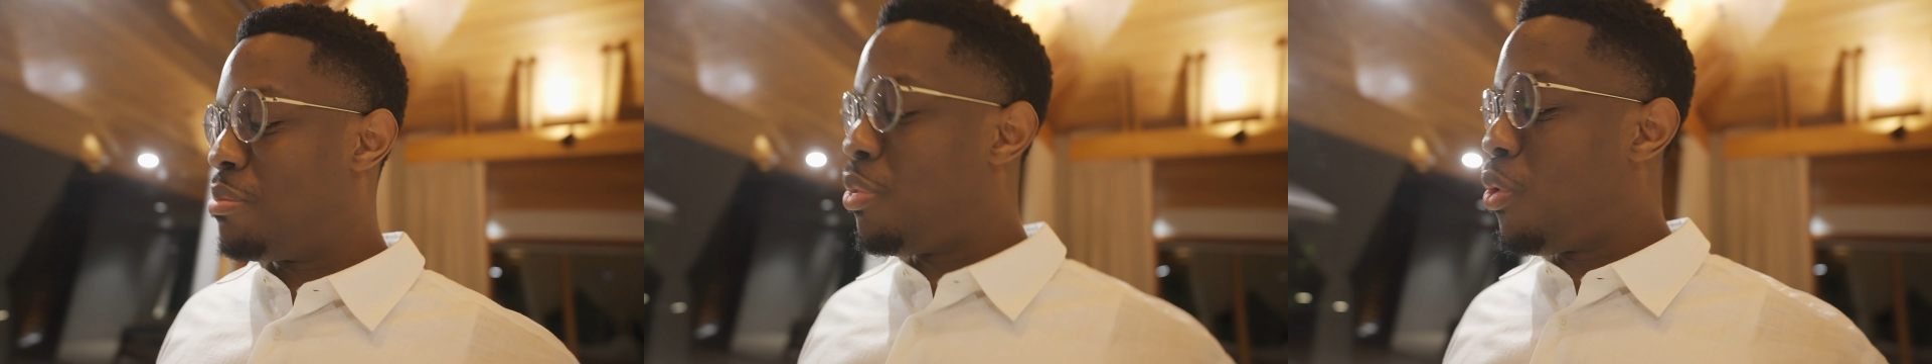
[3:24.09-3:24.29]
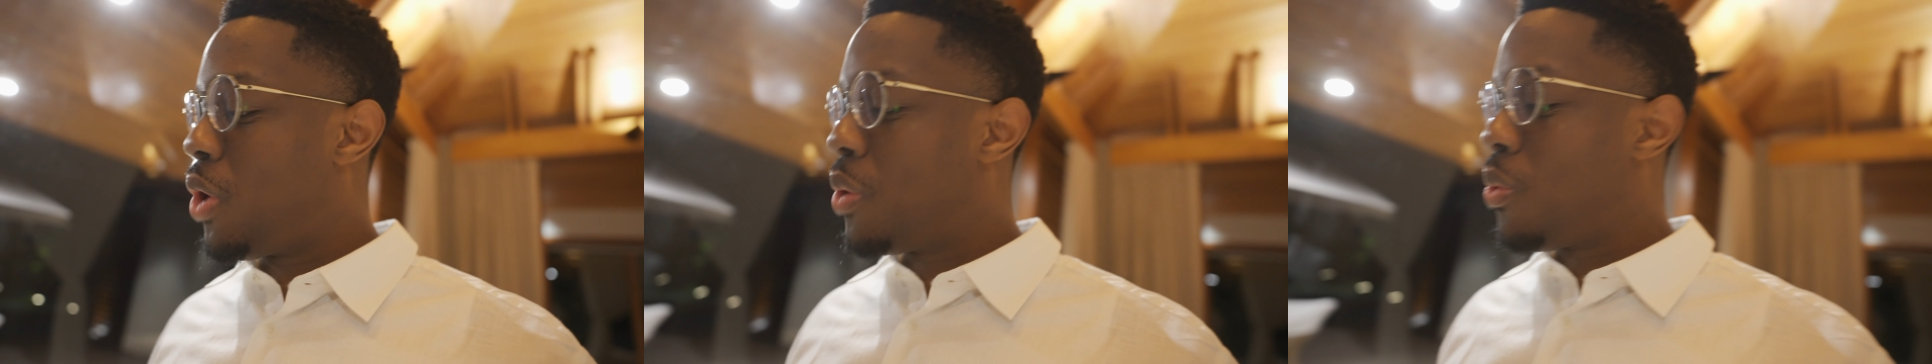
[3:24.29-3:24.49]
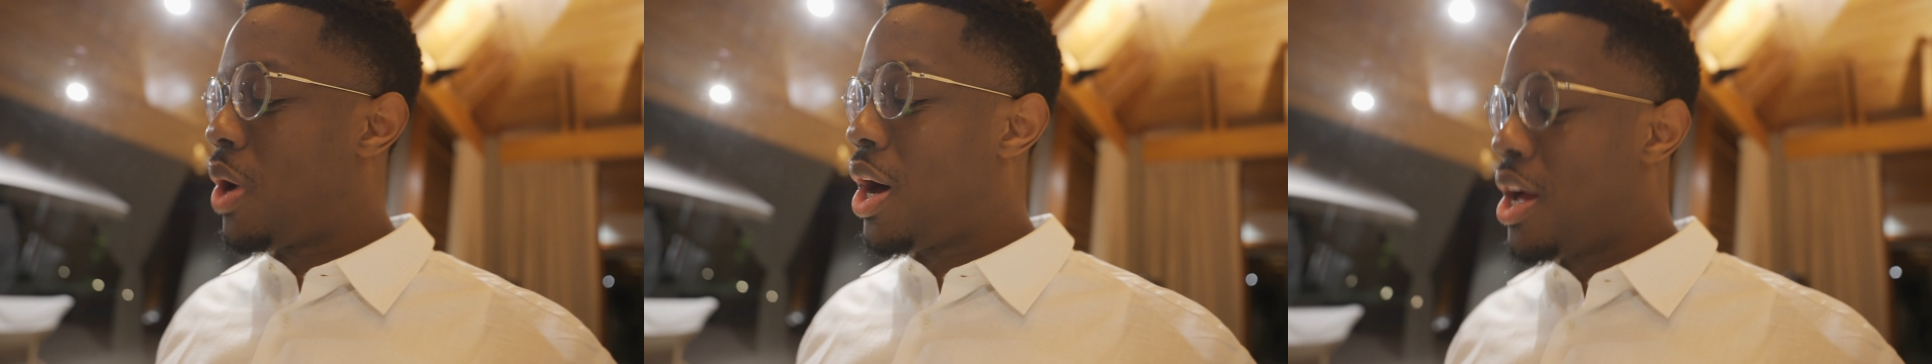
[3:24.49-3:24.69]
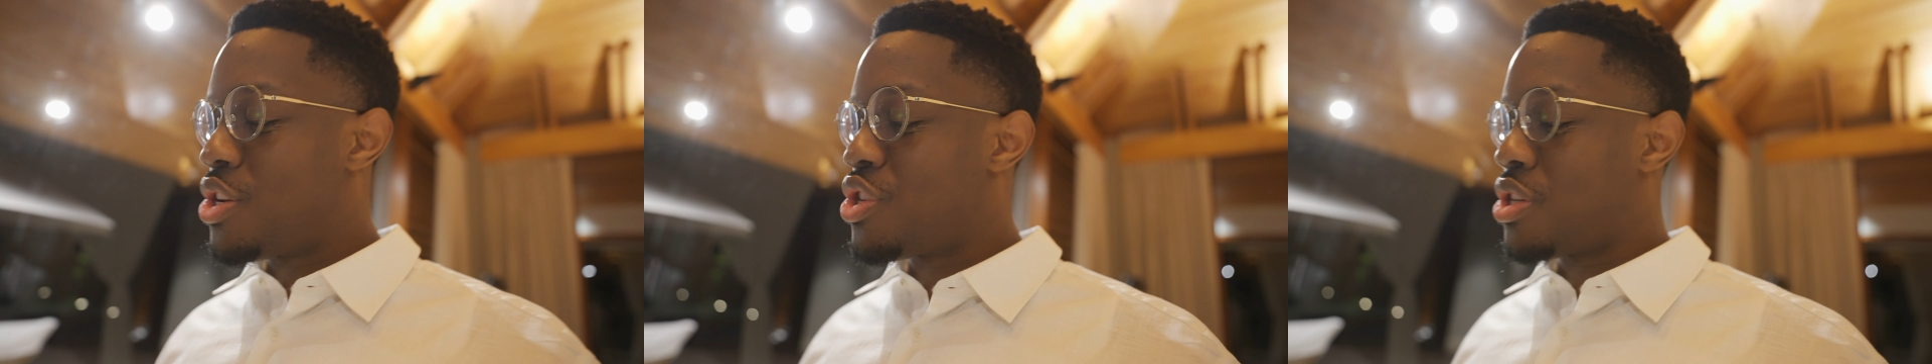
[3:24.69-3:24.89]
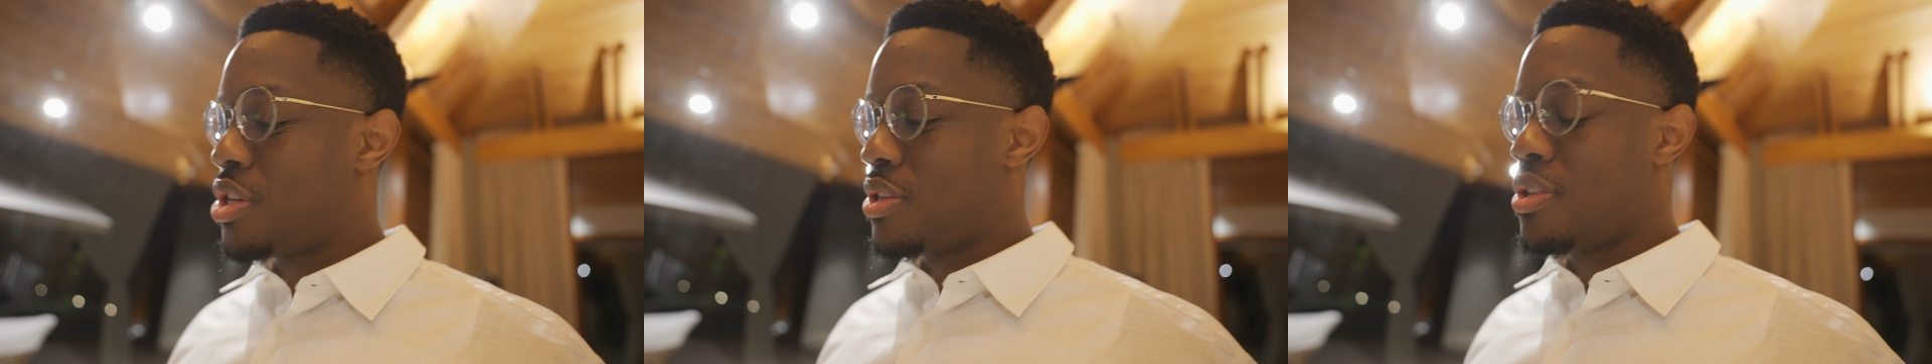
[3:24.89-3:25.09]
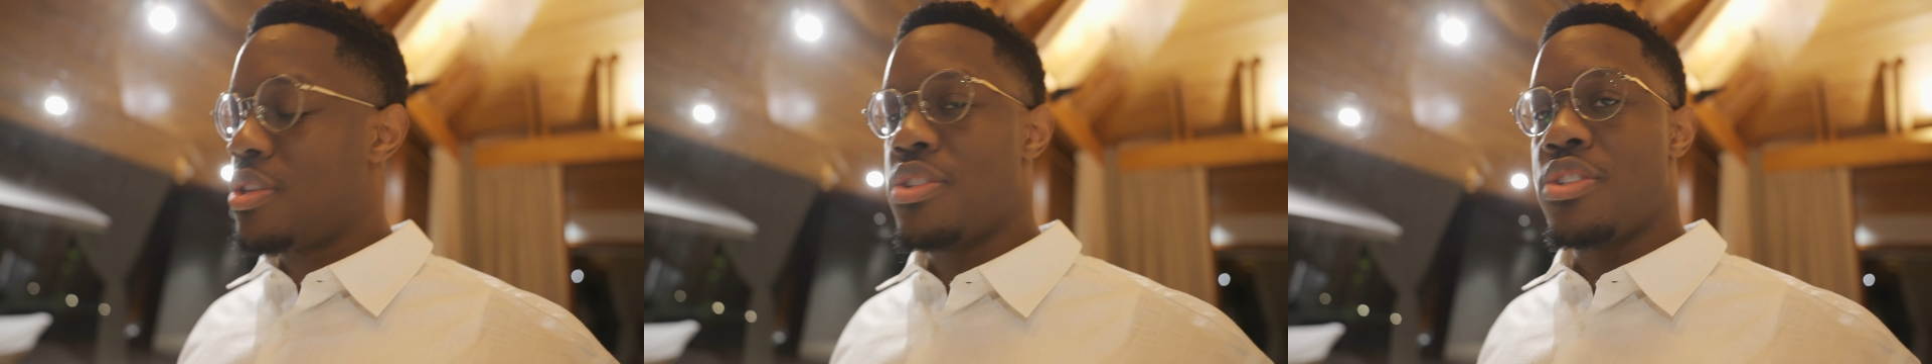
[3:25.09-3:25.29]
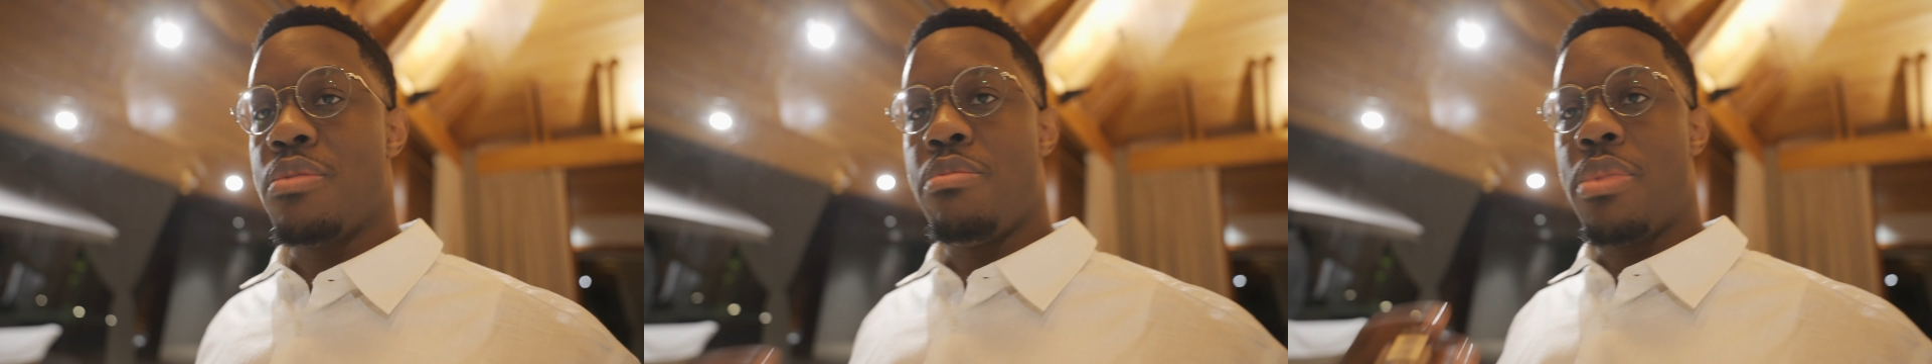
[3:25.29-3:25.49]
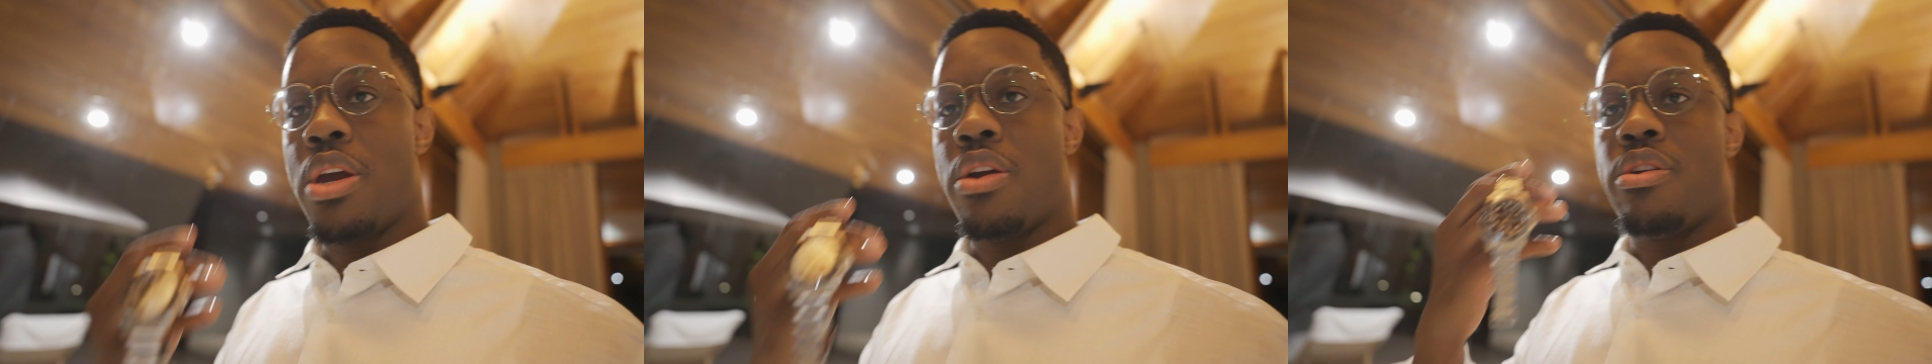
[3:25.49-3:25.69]
boy watch. It's the
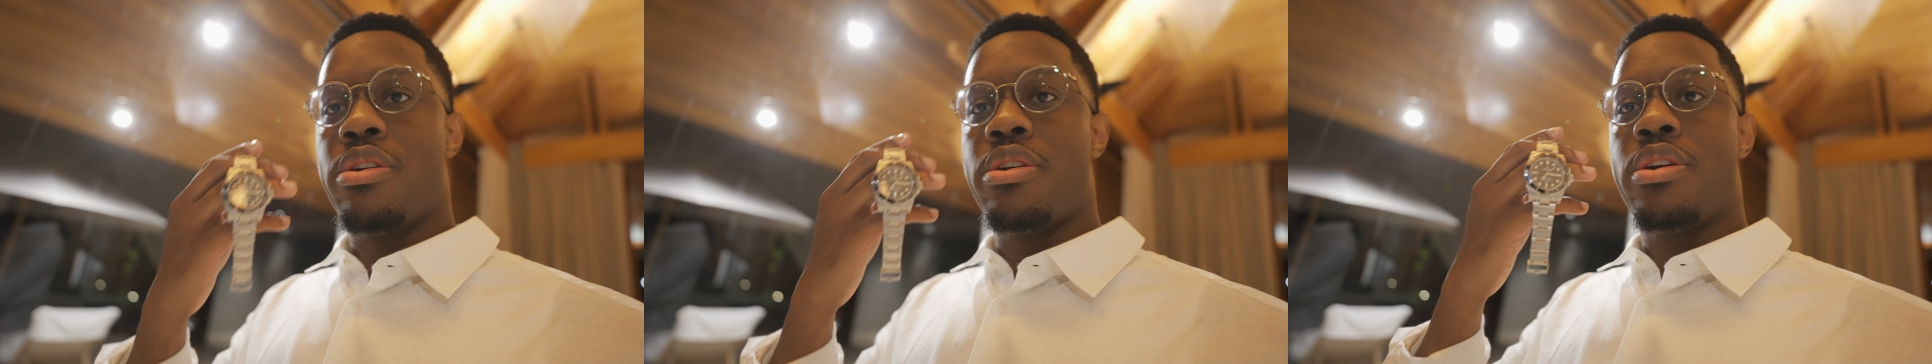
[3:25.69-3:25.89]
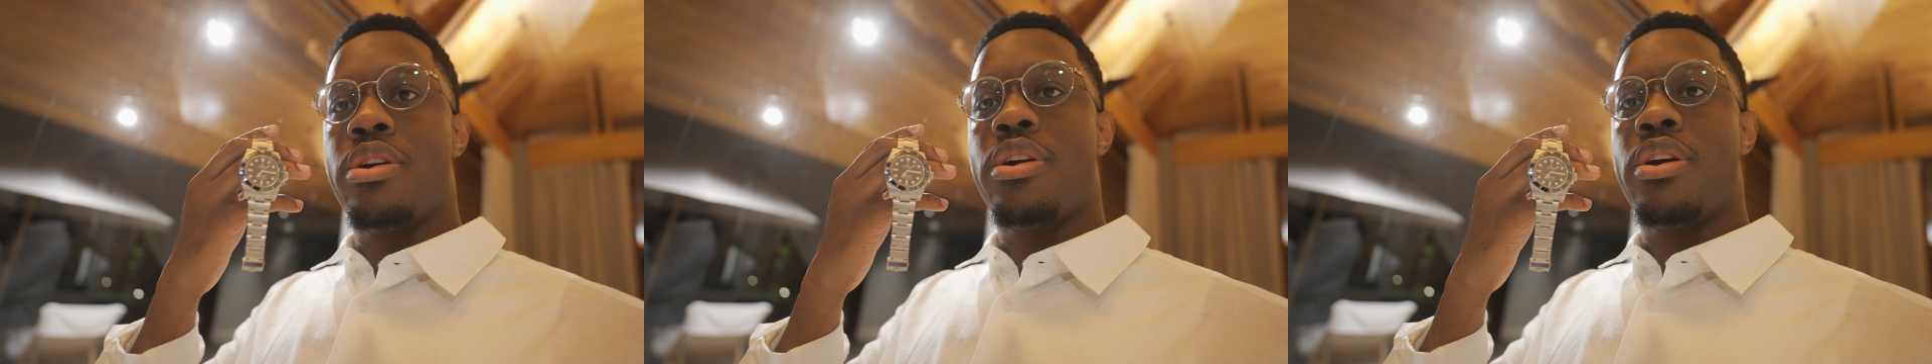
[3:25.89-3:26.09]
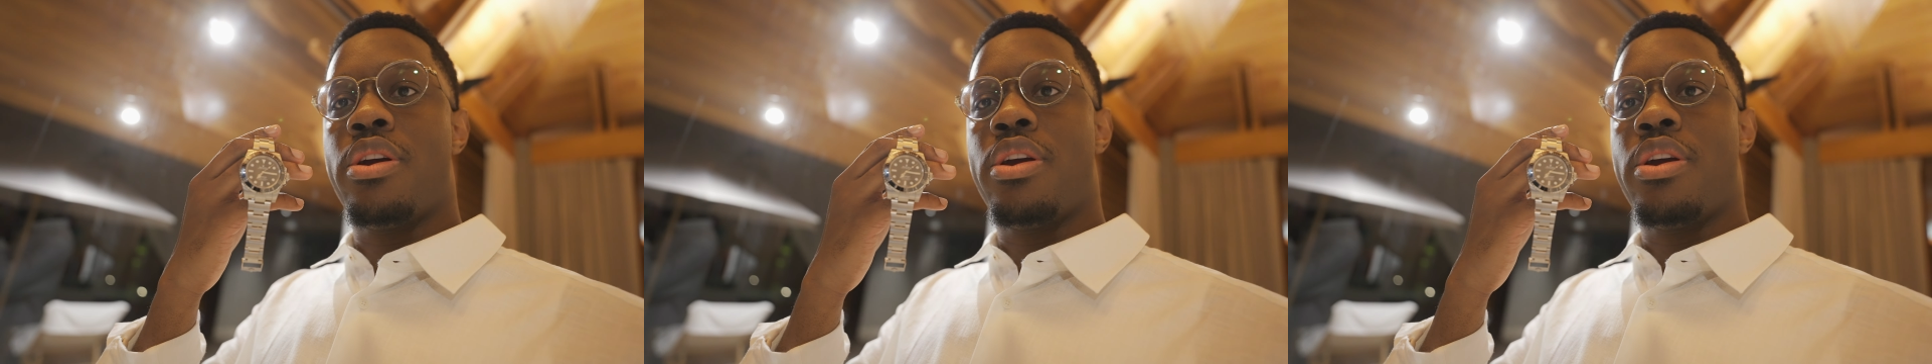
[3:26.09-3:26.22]
Submariner.